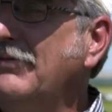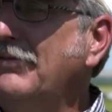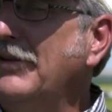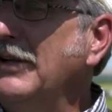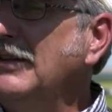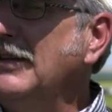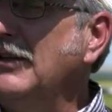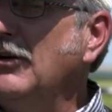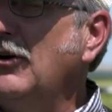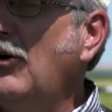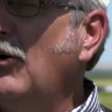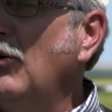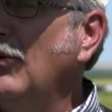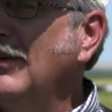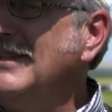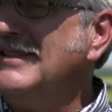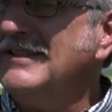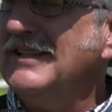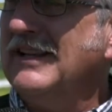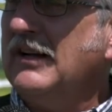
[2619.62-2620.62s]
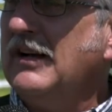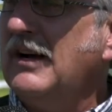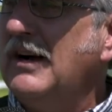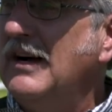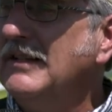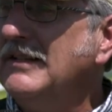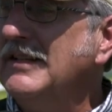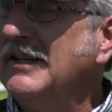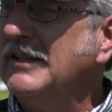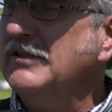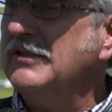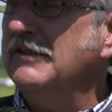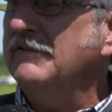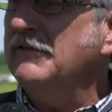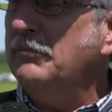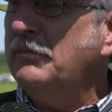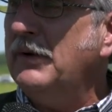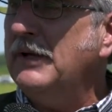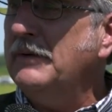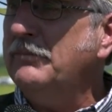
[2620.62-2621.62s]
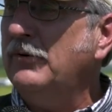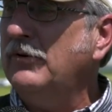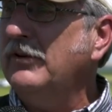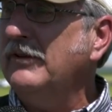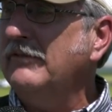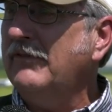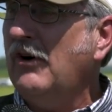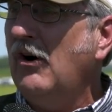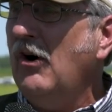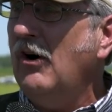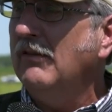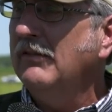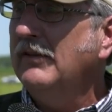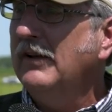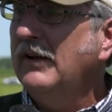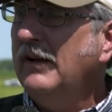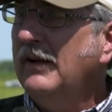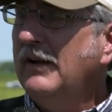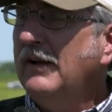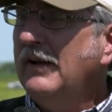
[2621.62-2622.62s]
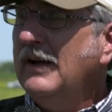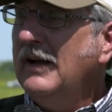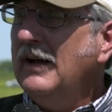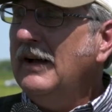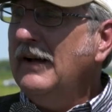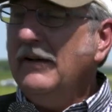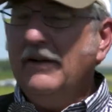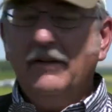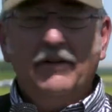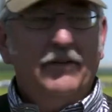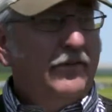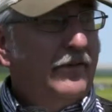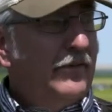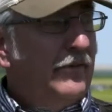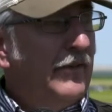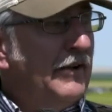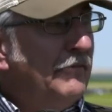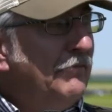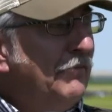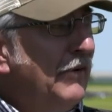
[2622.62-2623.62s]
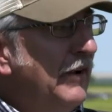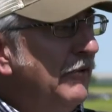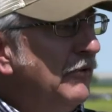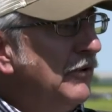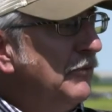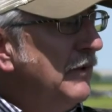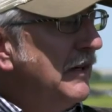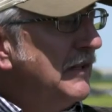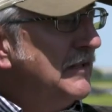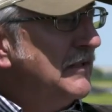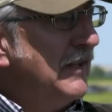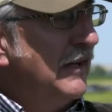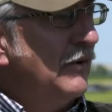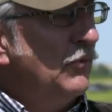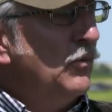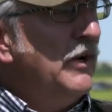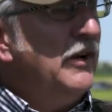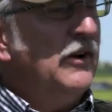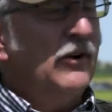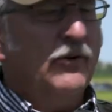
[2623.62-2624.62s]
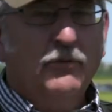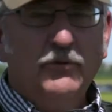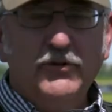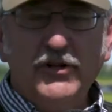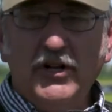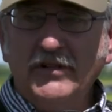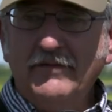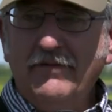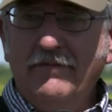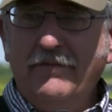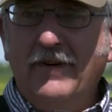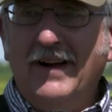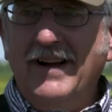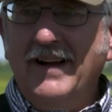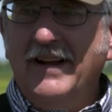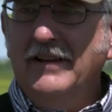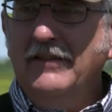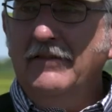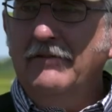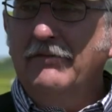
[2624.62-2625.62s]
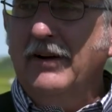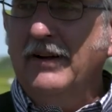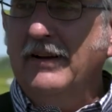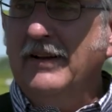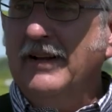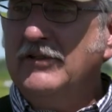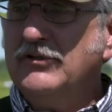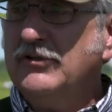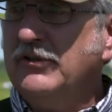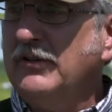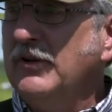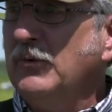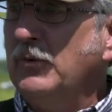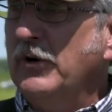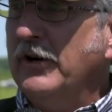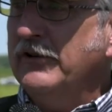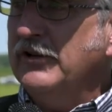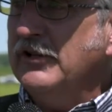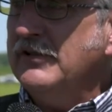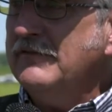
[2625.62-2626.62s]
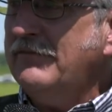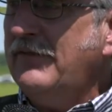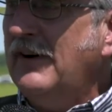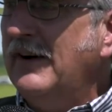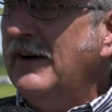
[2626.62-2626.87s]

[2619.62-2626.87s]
to fit the holistic context of the people involved. That family might say, we are just fine financially, we're just